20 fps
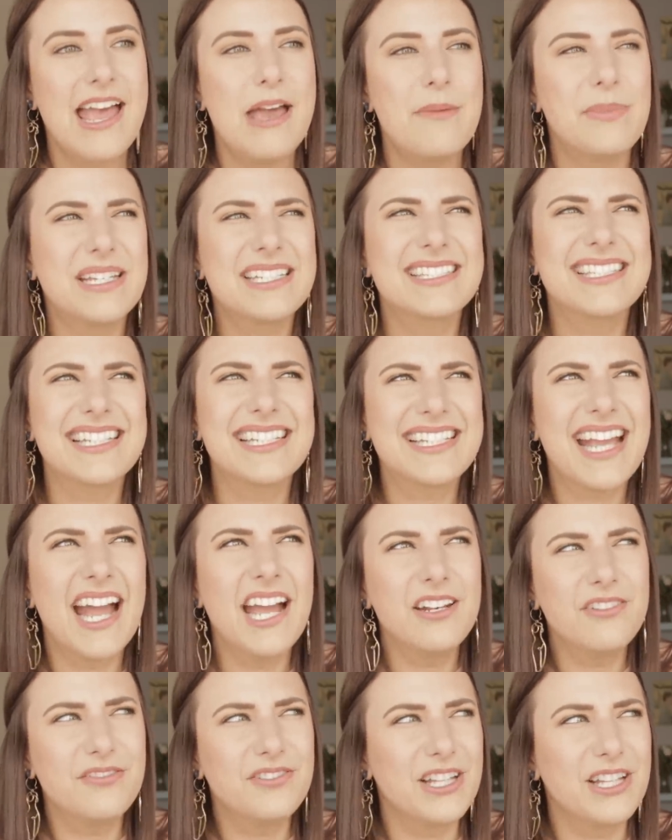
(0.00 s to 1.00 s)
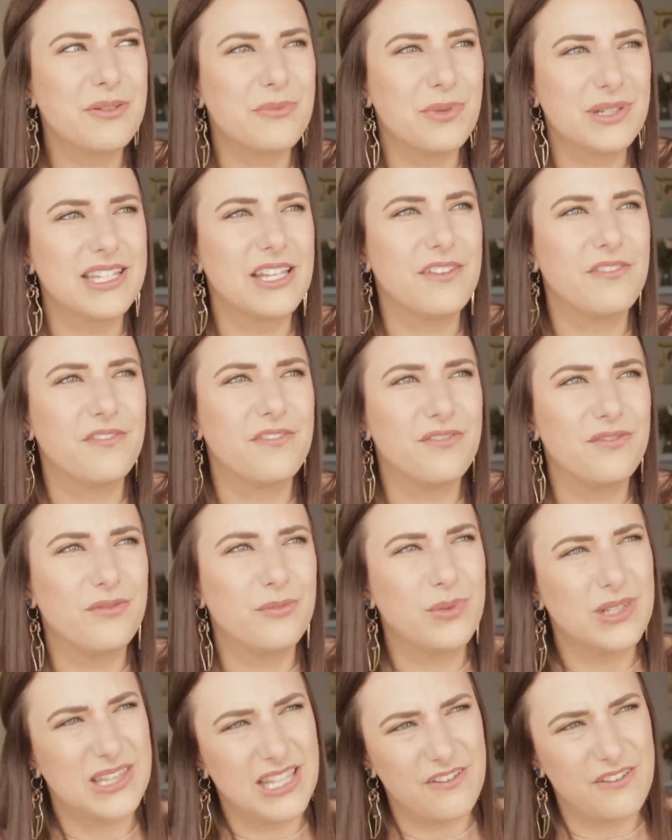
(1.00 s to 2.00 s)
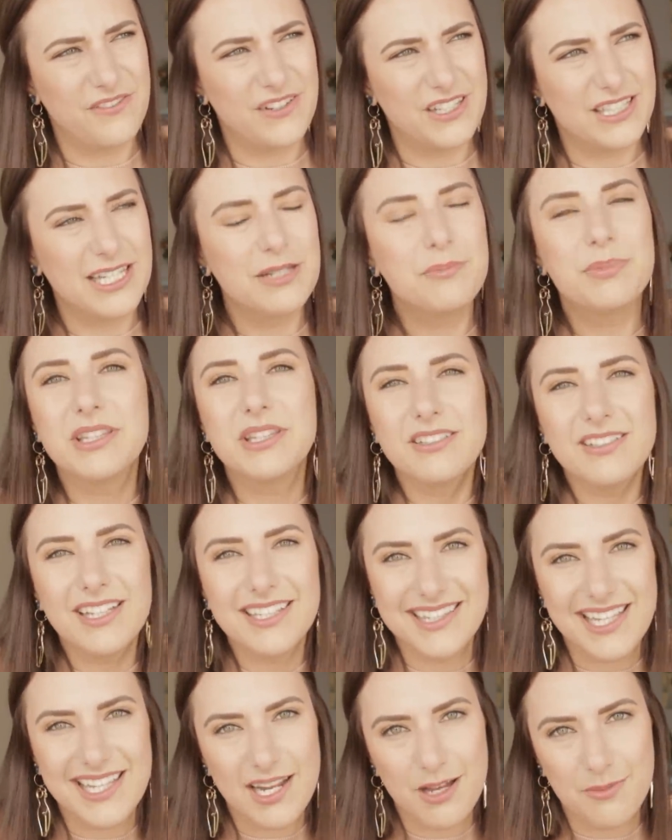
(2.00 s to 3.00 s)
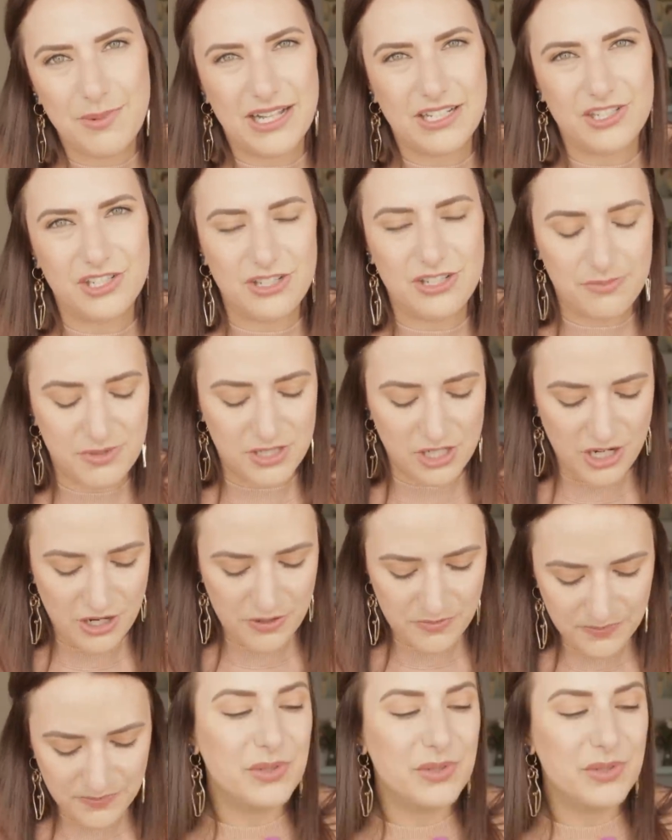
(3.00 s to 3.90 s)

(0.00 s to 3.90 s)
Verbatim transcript: because that's kind of like what they what they feel like but they're like the nail polish strips you know.